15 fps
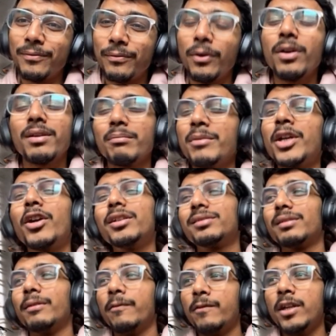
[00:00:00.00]
For
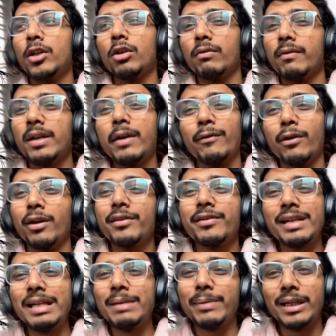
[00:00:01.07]
because we have
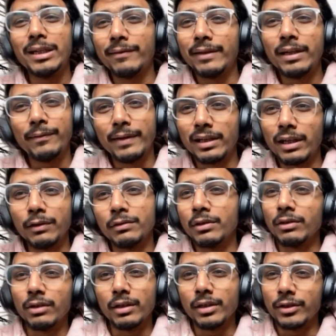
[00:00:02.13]
already paid
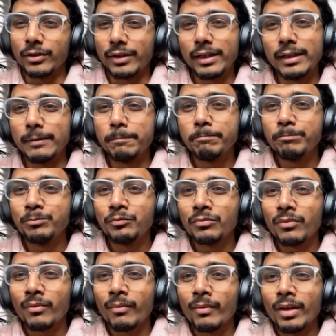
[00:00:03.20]
$25,000, okay.
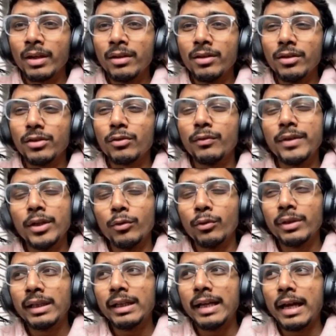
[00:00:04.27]
So we
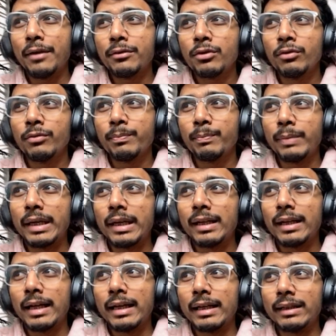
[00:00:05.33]
only have to pay
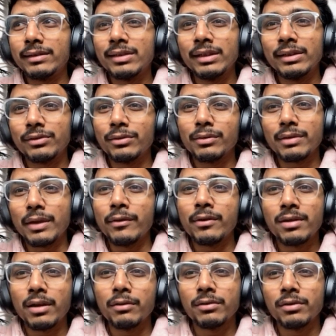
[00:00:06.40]
like $6,000 to
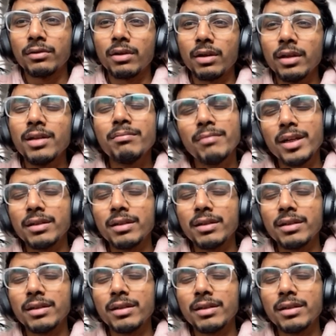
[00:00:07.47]
$7,000.